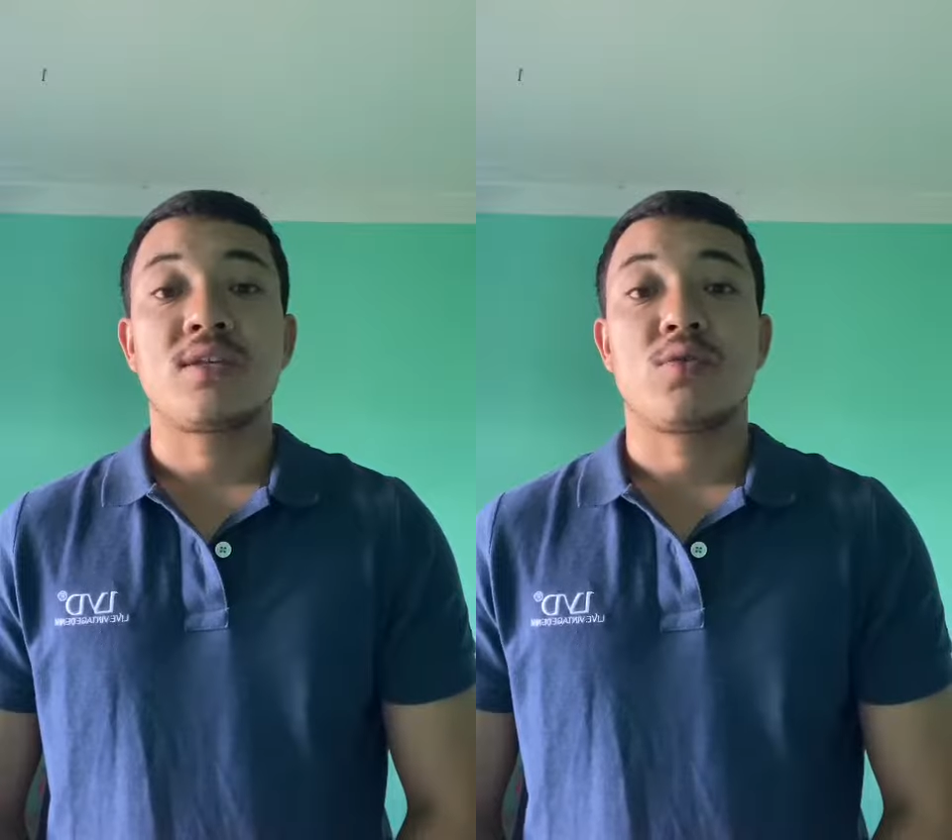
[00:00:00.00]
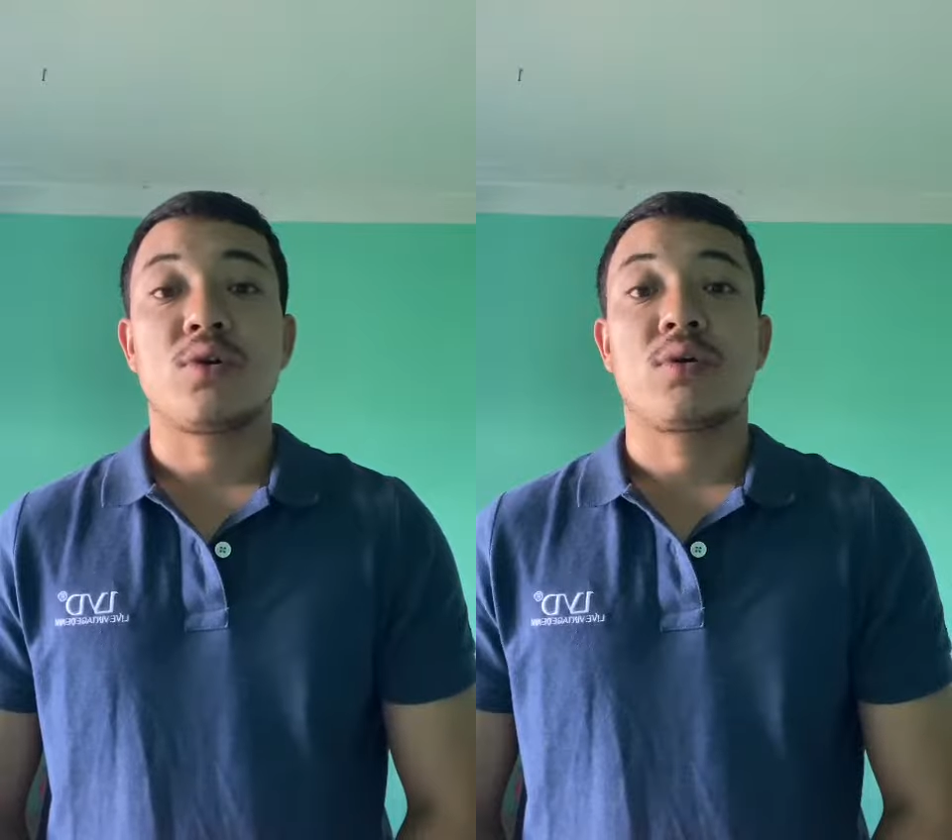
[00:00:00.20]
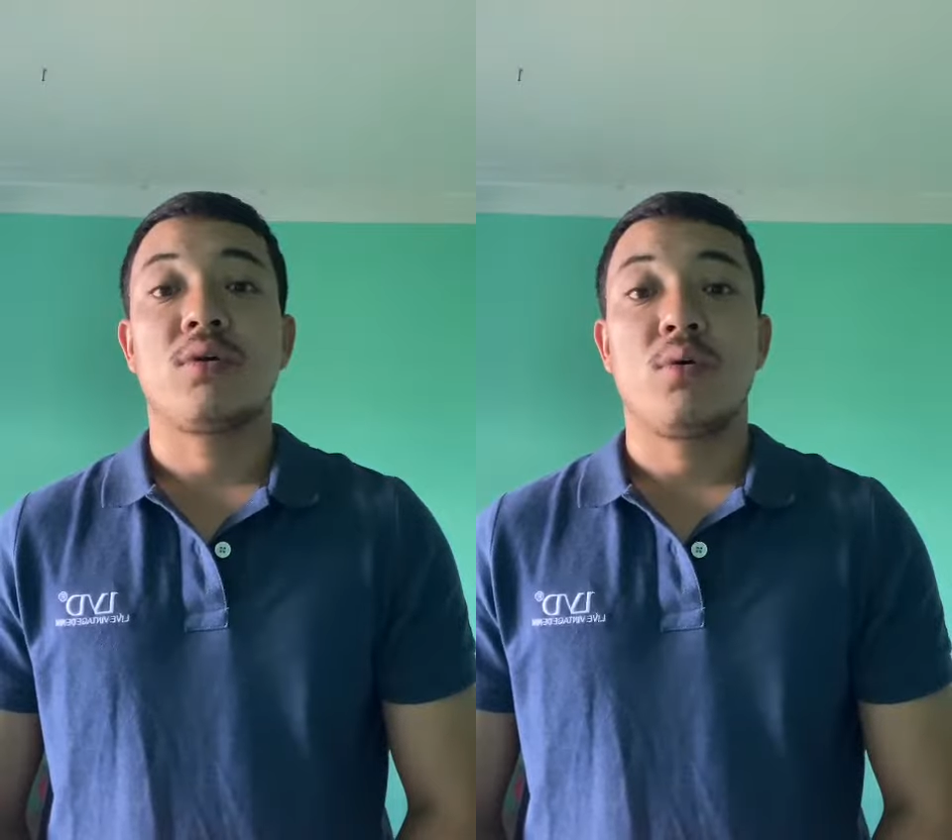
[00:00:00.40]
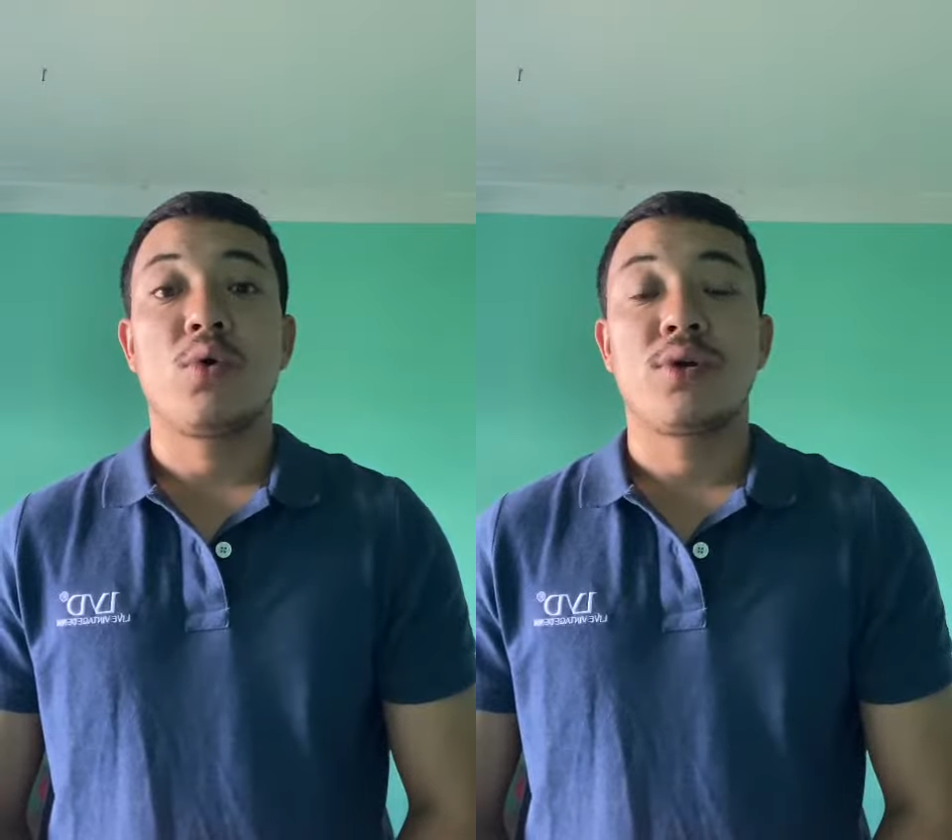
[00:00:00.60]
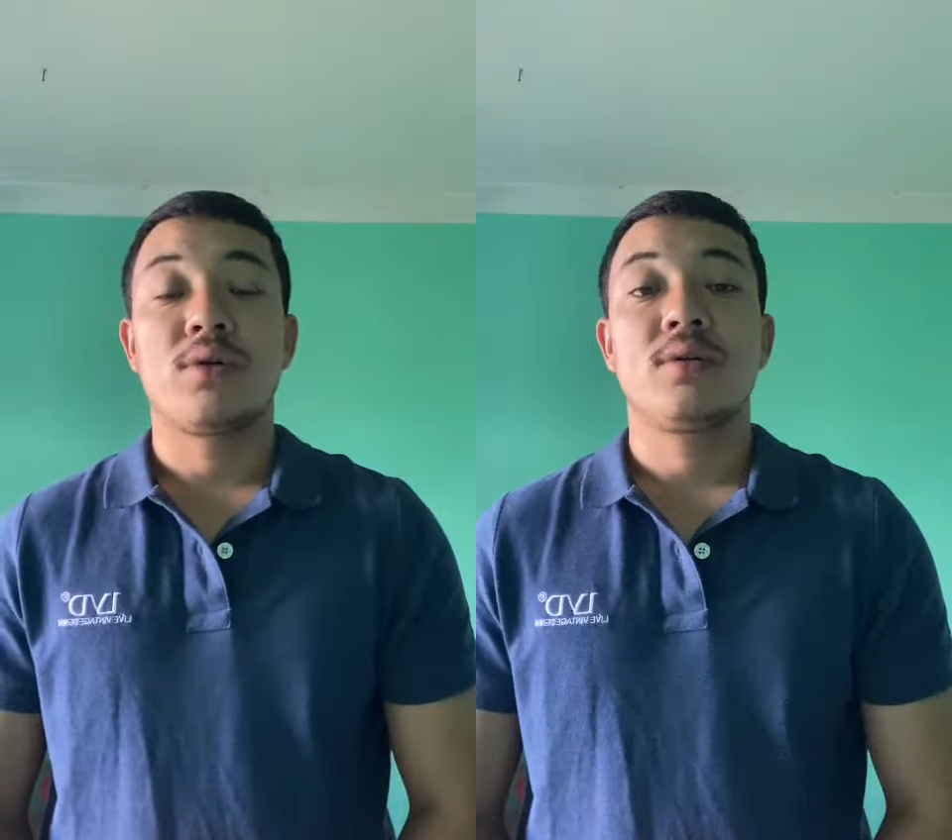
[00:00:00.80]
a
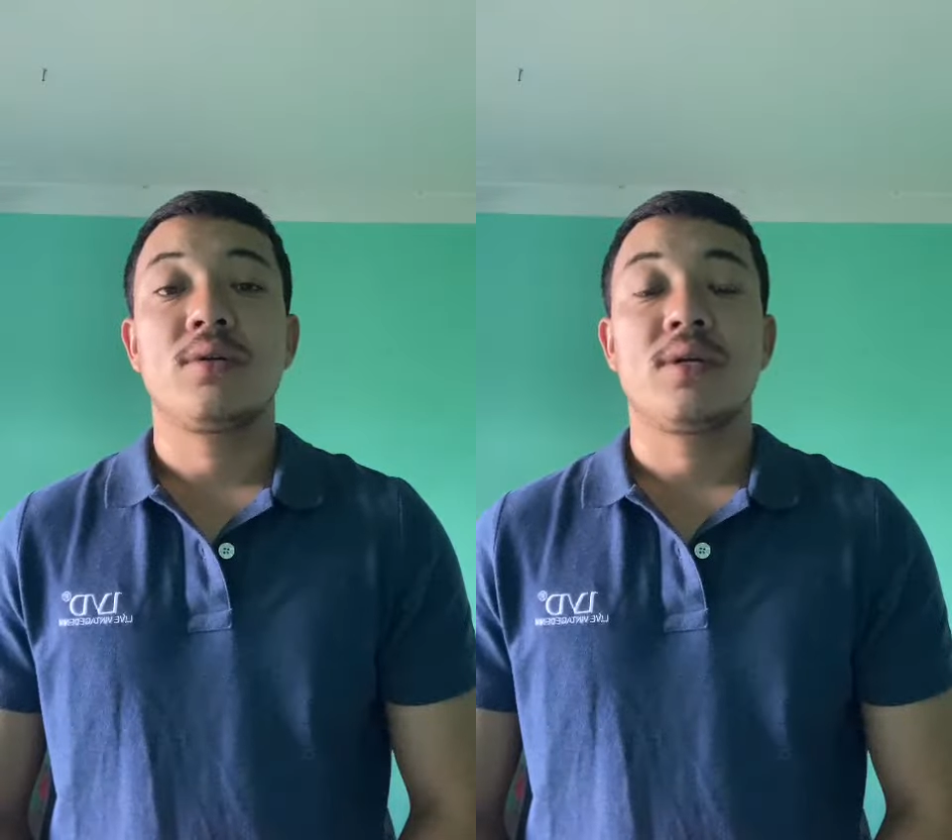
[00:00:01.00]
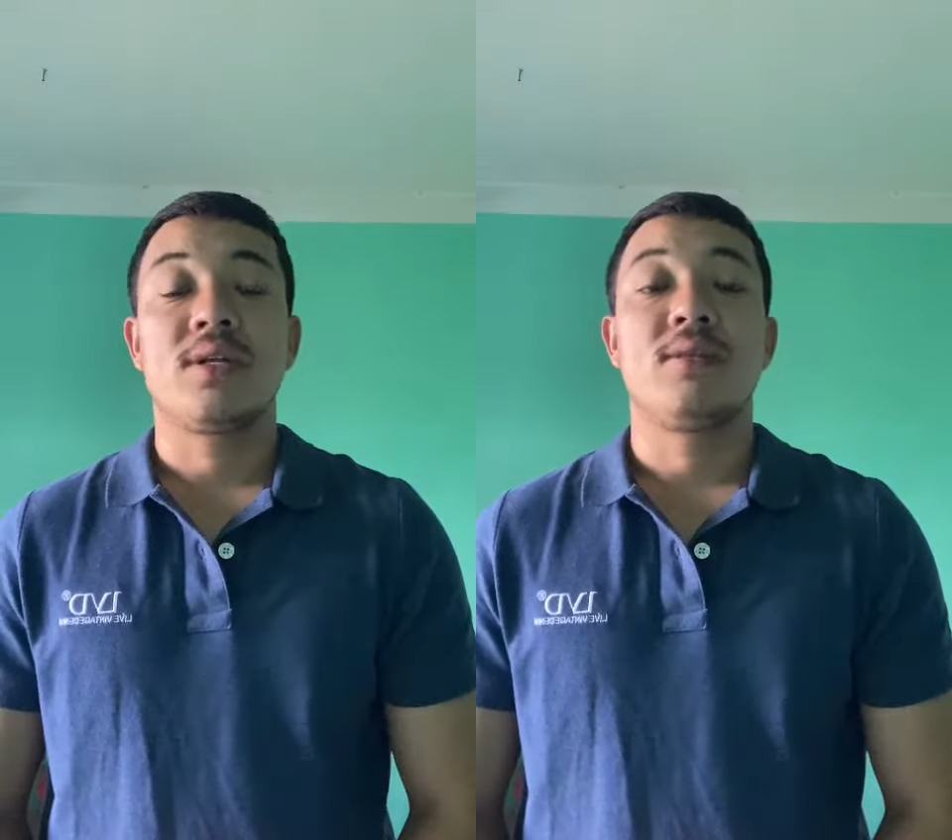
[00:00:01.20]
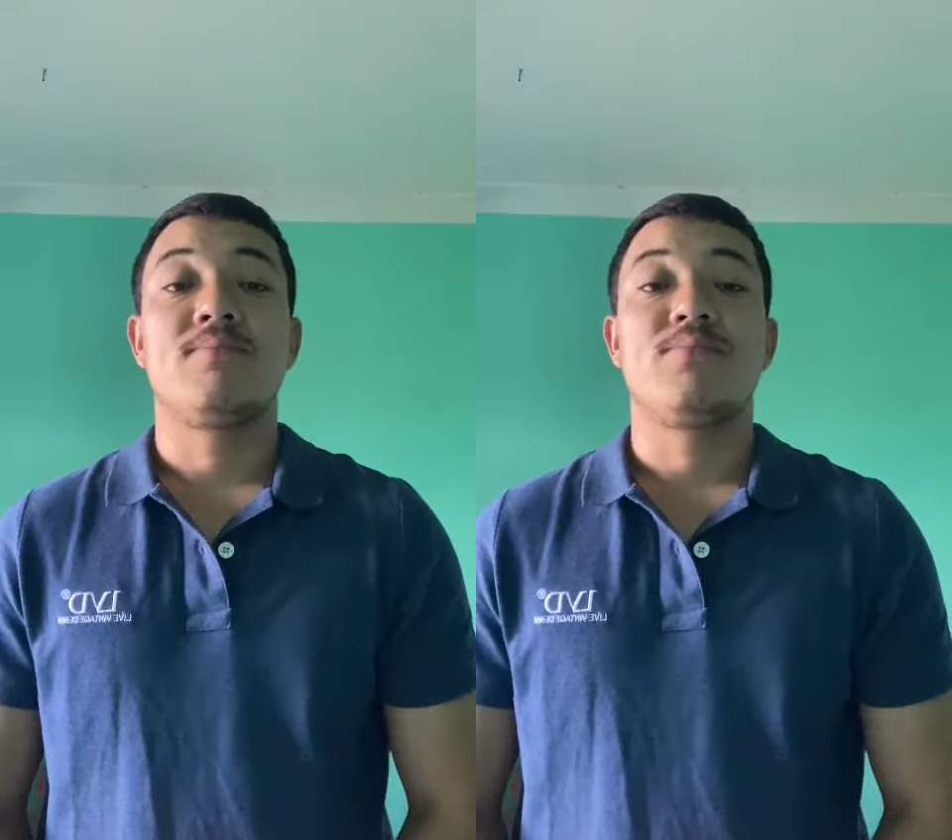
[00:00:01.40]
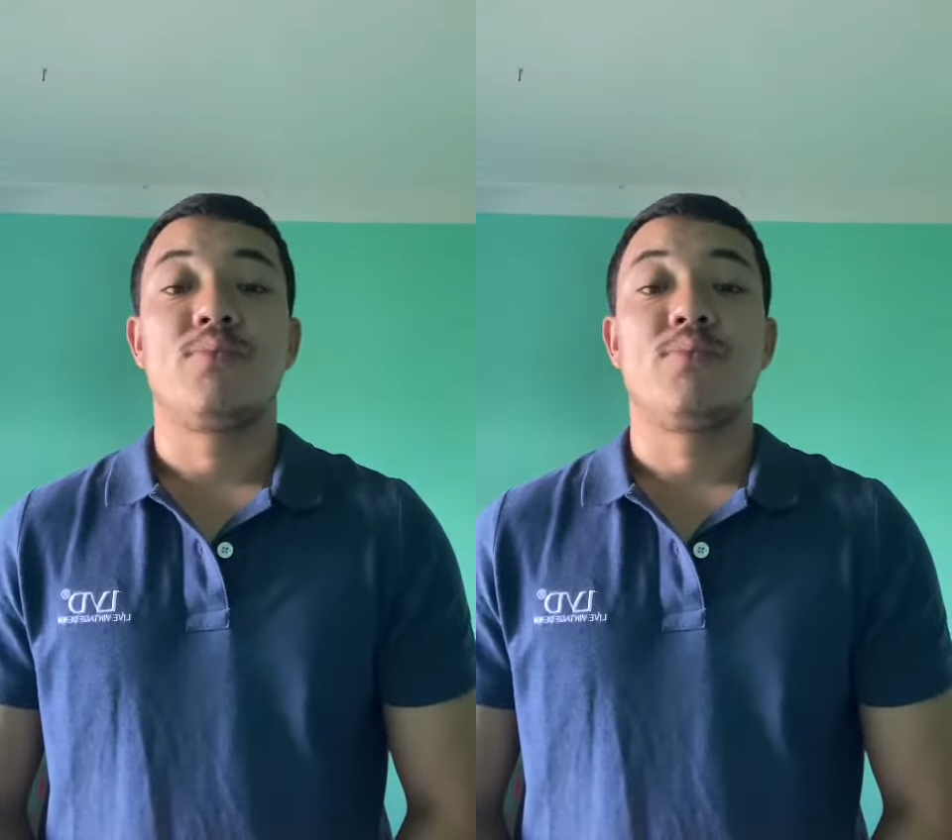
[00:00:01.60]
waiter in